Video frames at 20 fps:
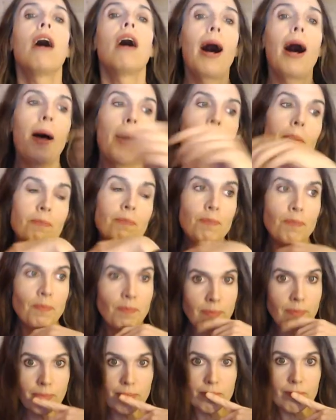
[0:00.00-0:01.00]

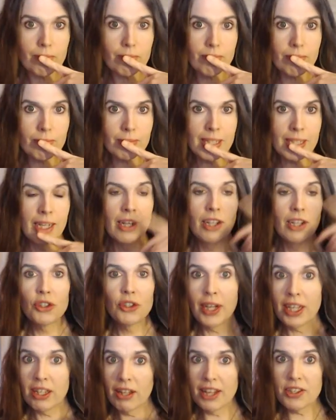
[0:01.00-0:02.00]

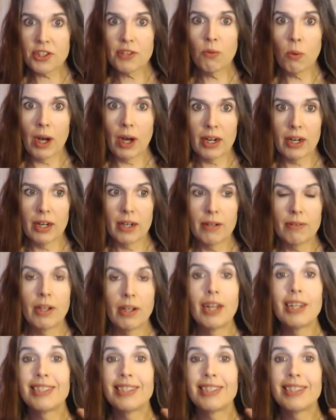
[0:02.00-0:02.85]
Drink lots of water,